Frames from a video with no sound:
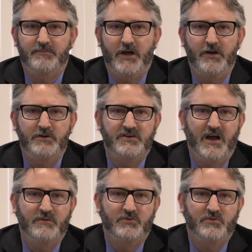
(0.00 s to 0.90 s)
Other
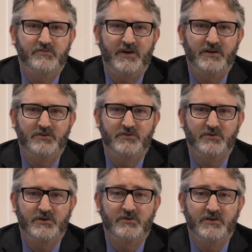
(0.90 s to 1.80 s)
times, when values are
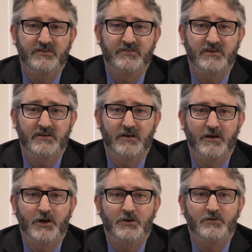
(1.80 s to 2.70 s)
increasing,
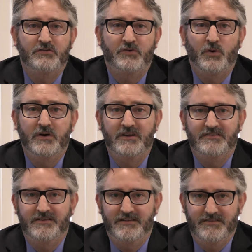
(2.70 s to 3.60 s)
euphoria
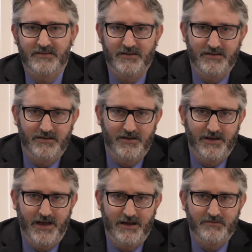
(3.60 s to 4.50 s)
sets in
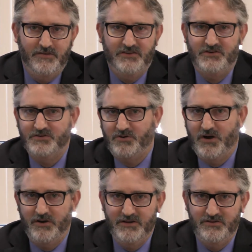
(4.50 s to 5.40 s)
and investors
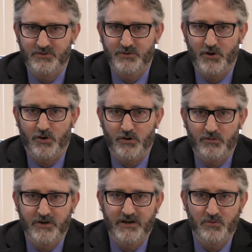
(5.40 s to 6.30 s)
crowd into an
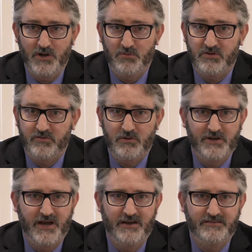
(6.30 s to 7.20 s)
already
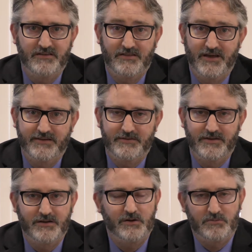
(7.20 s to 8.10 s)
well-performing asset that,
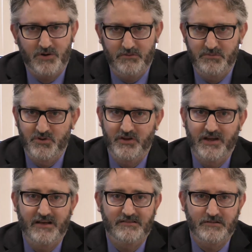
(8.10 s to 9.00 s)
in all probability,
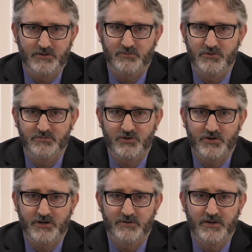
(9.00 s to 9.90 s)
has little room to
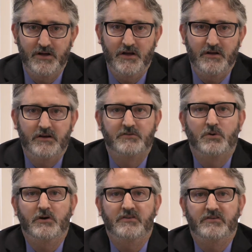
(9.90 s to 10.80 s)
grow. Of
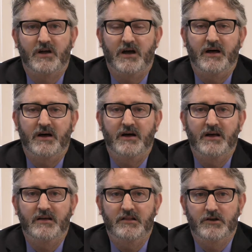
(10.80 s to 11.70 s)
course, high
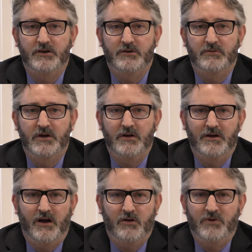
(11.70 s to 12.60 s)
and low
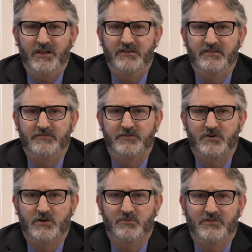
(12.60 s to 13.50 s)
are relative
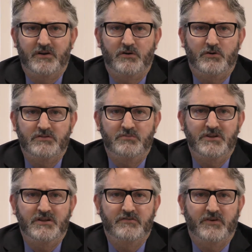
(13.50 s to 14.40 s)
terms that are
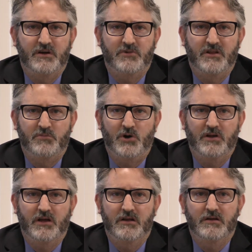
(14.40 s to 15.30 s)
ultimately defined by the
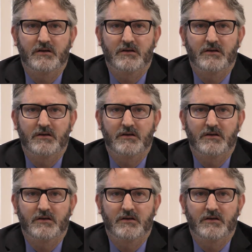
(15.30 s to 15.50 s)
market.